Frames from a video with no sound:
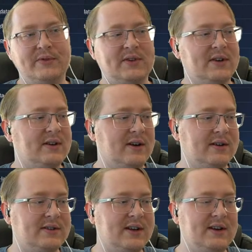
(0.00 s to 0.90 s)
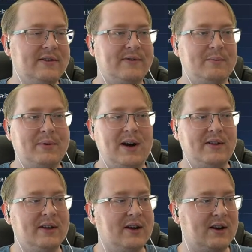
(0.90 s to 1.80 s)
our data from
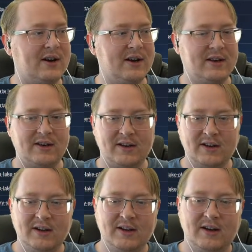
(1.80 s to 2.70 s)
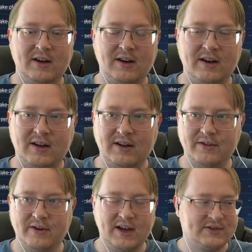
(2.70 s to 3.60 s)
Polygon,
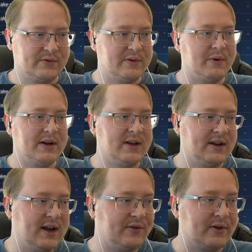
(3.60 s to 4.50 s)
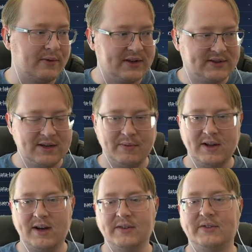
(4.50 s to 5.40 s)
their S3 bucket, and their REST
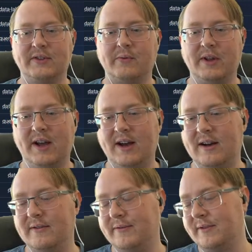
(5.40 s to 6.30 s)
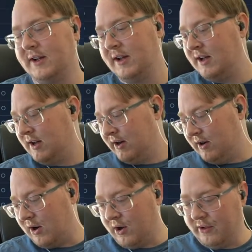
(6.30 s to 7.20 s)
API so that we have
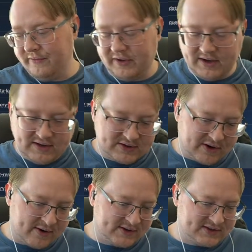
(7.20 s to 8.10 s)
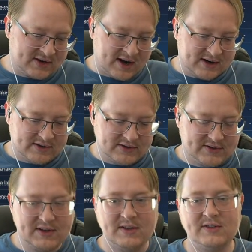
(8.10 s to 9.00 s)
all of today's current stock
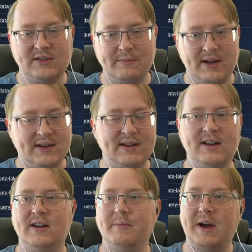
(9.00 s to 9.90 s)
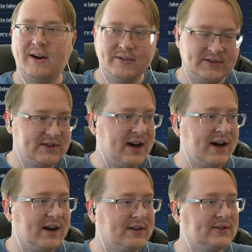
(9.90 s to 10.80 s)
listings, some metadata about the
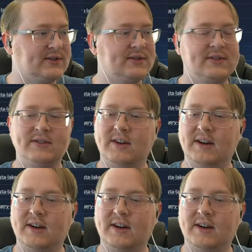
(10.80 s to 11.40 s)
stocks,